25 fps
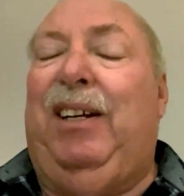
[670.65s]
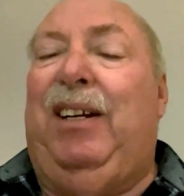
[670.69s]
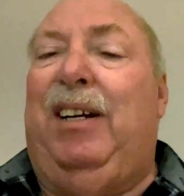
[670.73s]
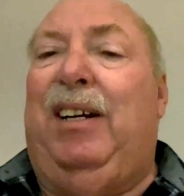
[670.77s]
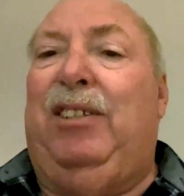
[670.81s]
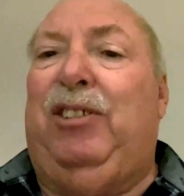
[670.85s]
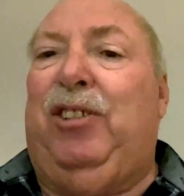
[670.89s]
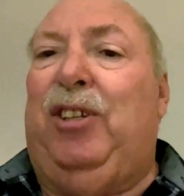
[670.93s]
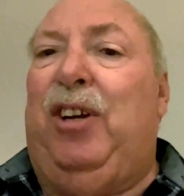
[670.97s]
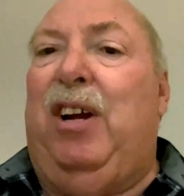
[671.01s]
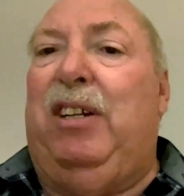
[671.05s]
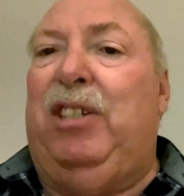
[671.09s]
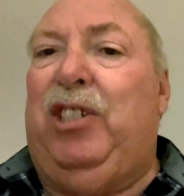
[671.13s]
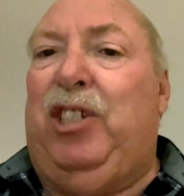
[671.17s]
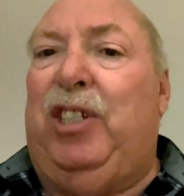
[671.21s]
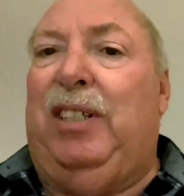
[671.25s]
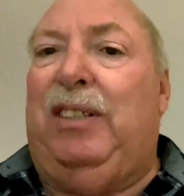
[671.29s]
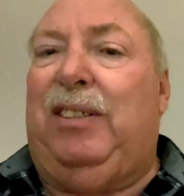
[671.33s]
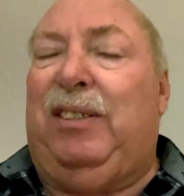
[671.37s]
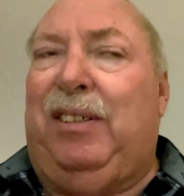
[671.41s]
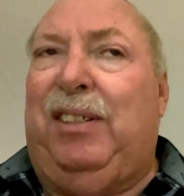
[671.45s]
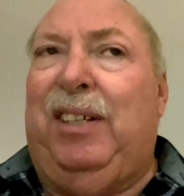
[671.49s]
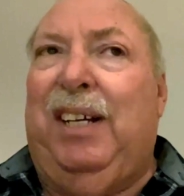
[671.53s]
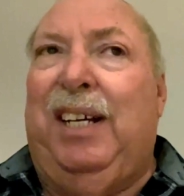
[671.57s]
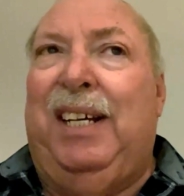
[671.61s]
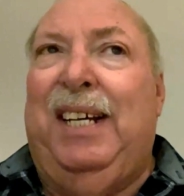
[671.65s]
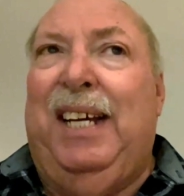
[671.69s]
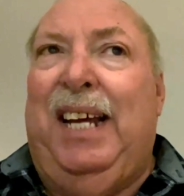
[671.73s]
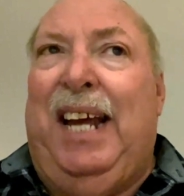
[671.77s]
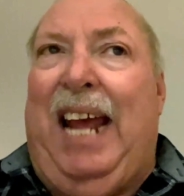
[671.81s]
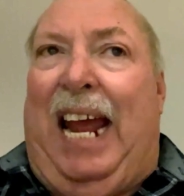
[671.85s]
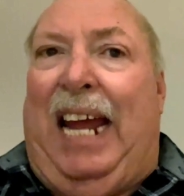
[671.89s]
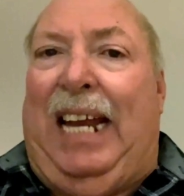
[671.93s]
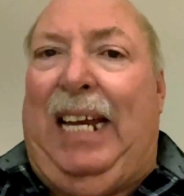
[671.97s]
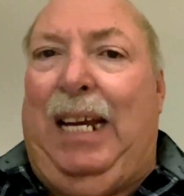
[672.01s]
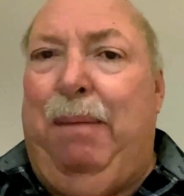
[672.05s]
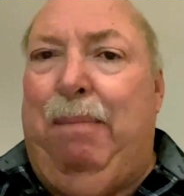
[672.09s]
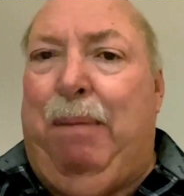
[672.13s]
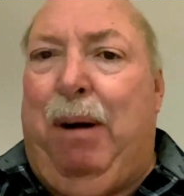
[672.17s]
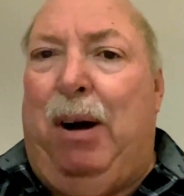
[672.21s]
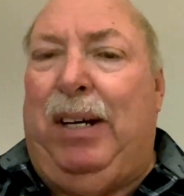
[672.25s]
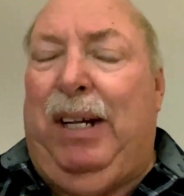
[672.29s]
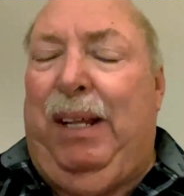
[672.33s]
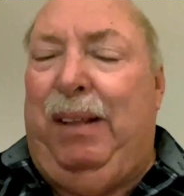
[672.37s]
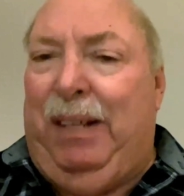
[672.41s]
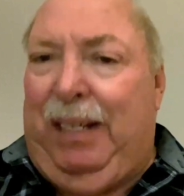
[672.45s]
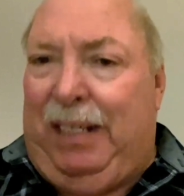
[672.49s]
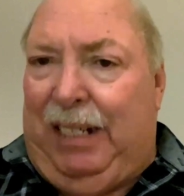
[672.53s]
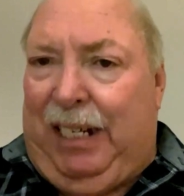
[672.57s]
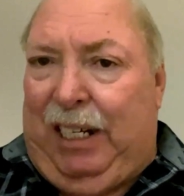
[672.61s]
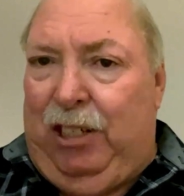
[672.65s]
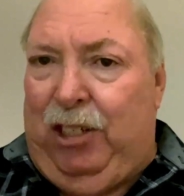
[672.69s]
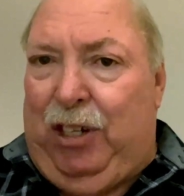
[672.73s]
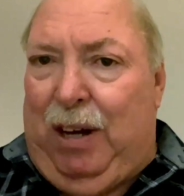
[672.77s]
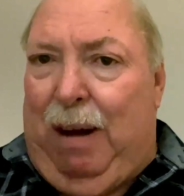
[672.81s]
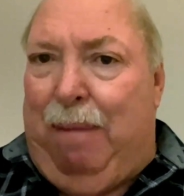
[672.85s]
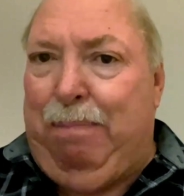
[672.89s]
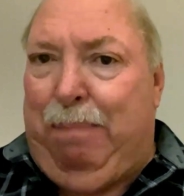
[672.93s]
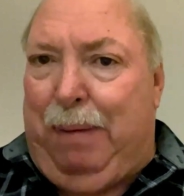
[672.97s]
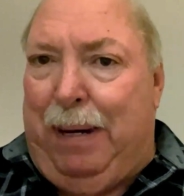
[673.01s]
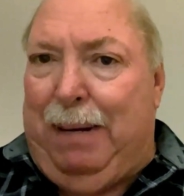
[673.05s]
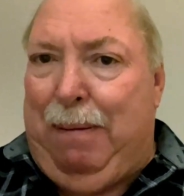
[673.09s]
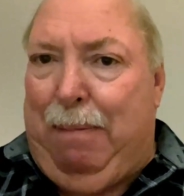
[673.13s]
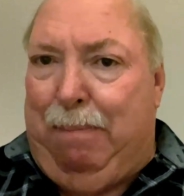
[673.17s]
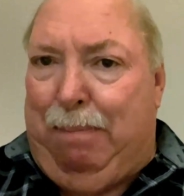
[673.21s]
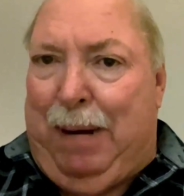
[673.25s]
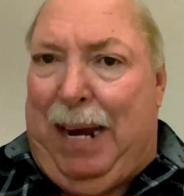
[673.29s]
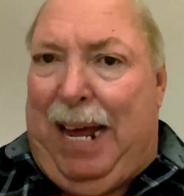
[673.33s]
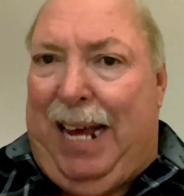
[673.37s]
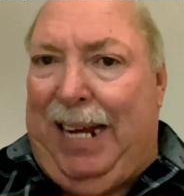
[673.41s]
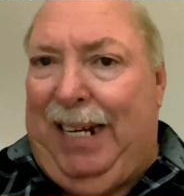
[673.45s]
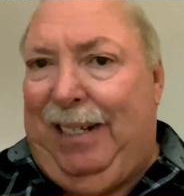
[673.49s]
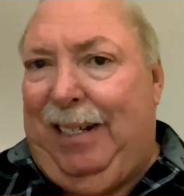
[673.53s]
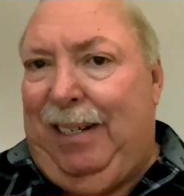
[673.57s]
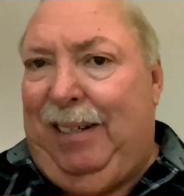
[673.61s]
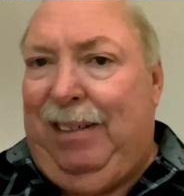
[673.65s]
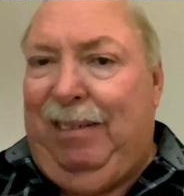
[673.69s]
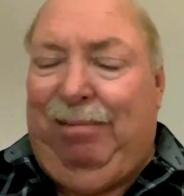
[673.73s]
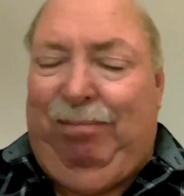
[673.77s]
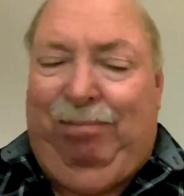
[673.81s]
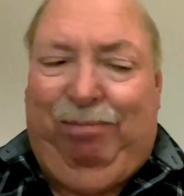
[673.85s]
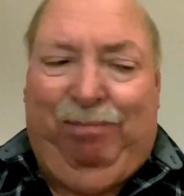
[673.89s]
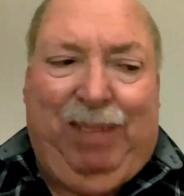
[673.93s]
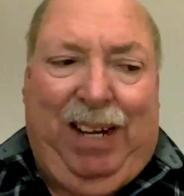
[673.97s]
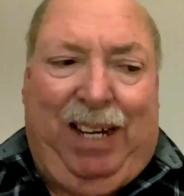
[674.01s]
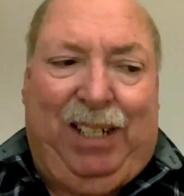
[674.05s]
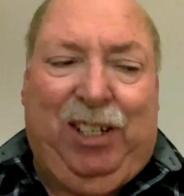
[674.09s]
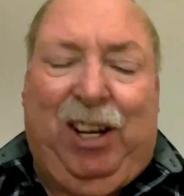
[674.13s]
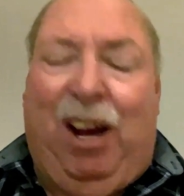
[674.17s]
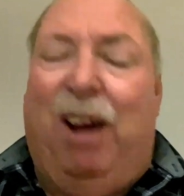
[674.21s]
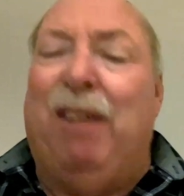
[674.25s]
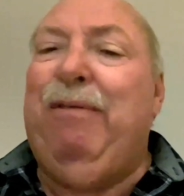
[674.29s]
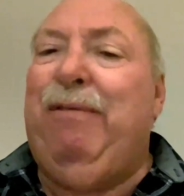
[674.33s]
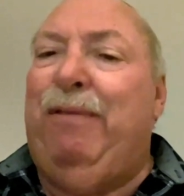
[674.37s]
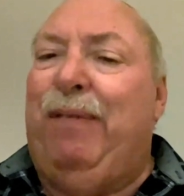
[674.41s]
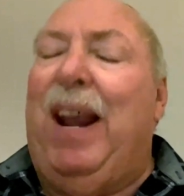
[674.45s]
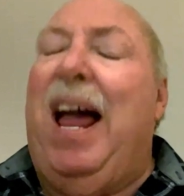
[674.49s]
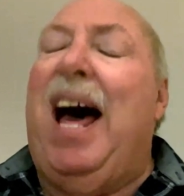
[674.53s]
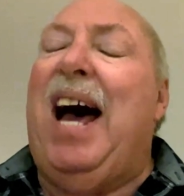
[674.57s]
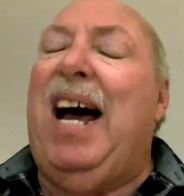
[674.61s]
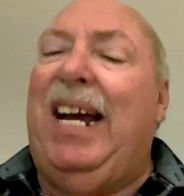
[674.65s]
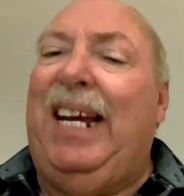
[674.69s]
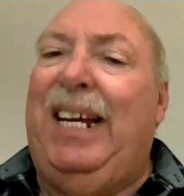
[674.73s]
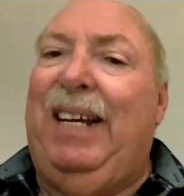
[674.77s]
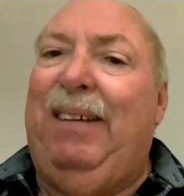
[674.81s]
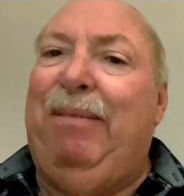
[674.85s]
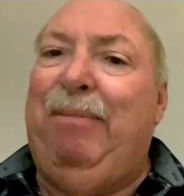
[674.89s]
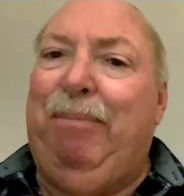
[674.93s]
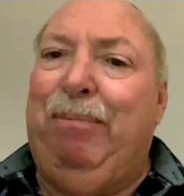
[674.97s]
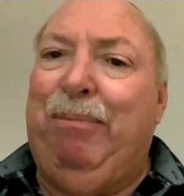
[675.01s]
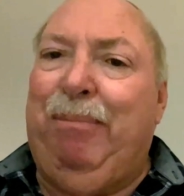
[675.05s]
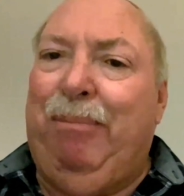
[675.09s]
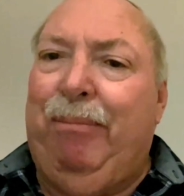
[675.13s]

It's not just anybody that can jump in a plane and go and fly.